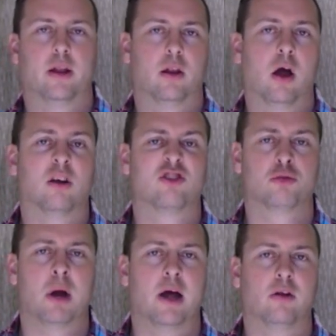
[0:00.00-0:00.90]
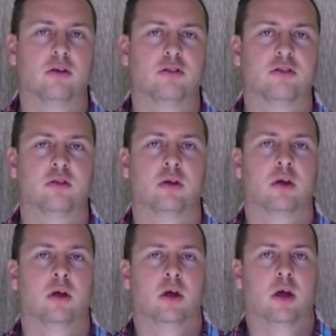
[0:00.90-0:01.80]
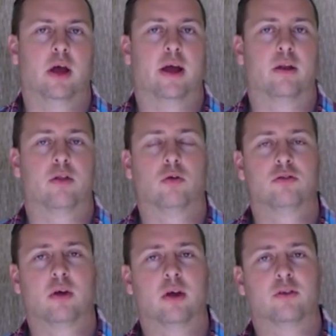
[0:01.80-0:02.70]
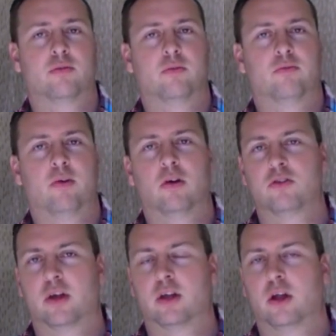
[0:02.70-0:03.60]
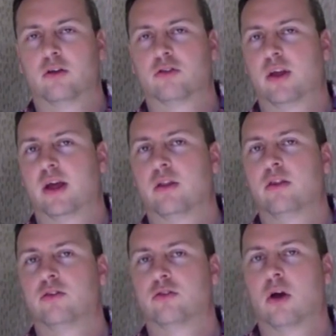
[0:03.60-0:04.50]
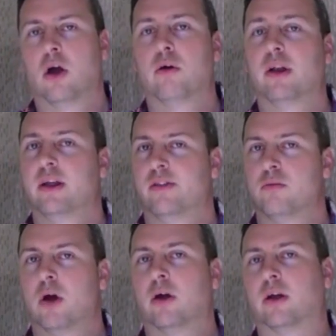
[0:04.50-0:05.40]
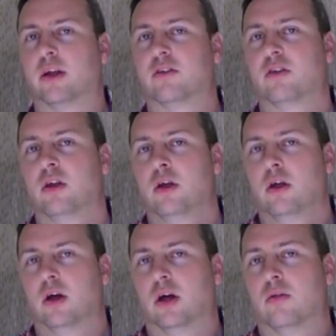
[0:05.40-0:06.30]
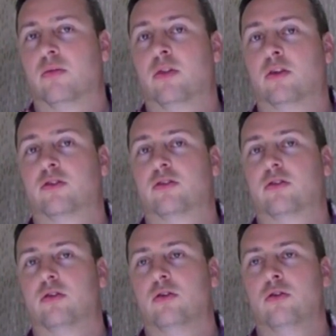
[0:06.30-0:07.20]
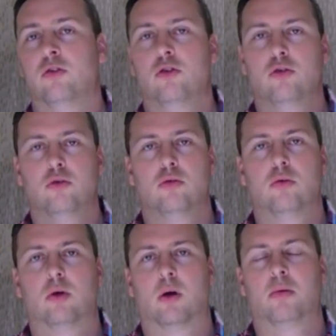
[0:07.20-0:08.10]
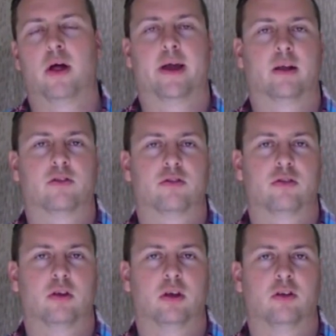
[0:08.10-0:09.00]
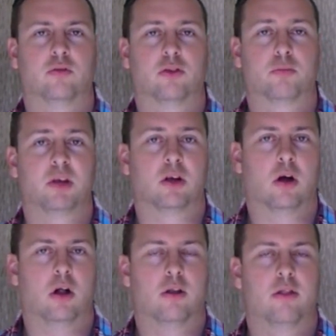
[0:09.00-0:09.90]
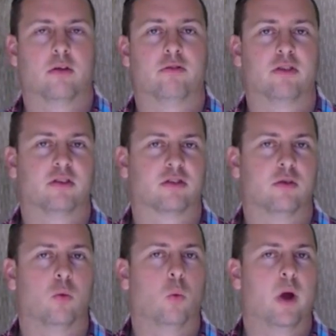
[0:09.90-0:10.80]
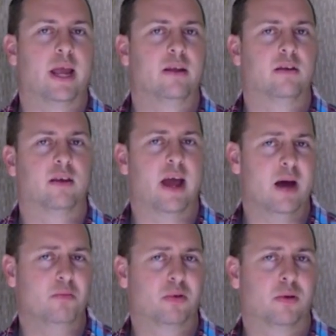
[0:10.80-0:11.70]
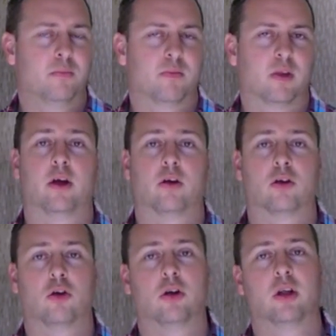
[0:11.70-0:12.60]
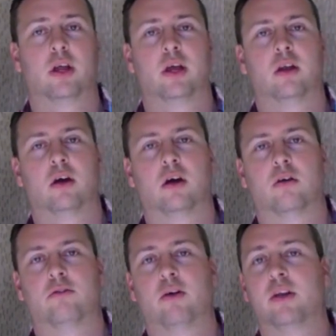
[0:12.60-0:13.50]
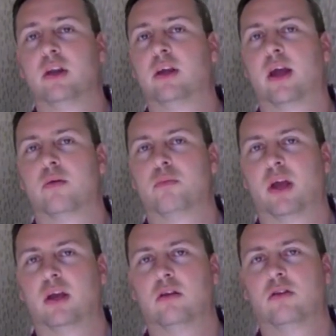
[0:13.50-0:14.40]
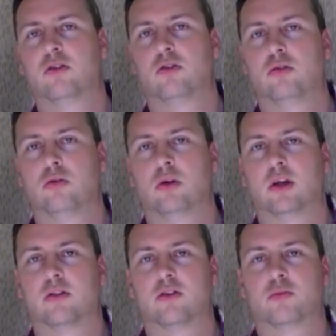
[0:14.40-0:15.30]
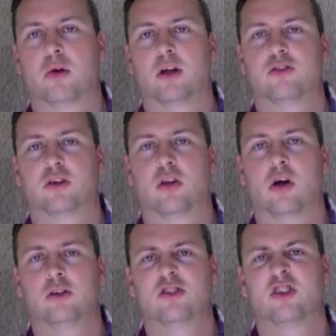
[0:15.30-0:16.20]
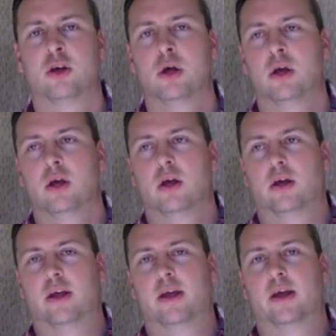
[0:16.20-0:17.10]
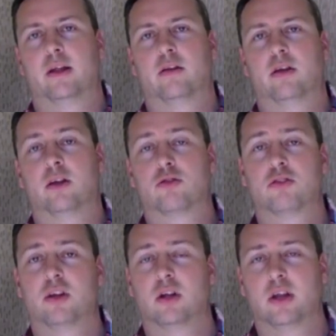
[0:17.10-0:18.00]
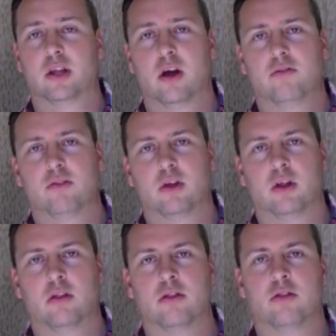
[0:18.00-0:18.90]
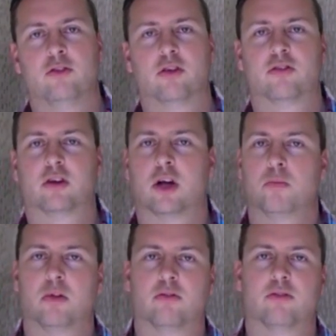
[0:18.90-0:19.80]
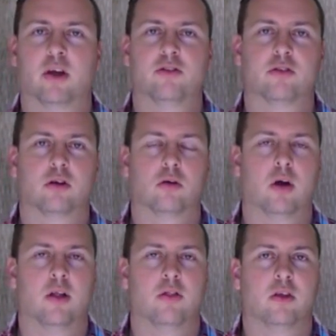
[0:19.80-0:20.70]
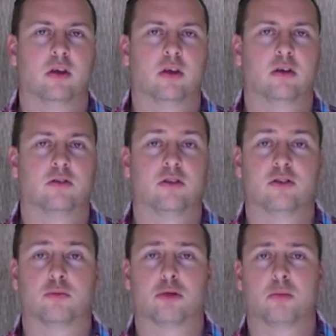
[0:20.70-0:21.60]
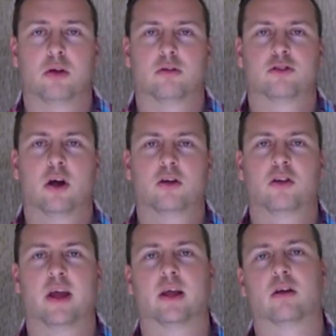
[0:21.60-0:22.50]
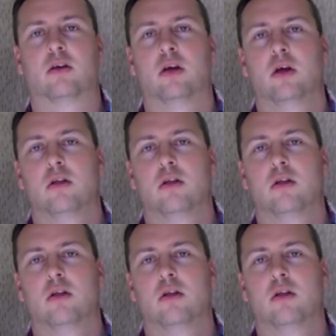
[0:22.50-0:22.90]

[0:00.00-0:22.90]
and larger bottles. And those, as far as I can understand, these are already in the market. This new appliance is what's being called the Fizzics Way Tap. They are currently in a funding campaign to get this project launched. And interestingly enough, just a couple of nights ago on the season premiere of Shark Tank,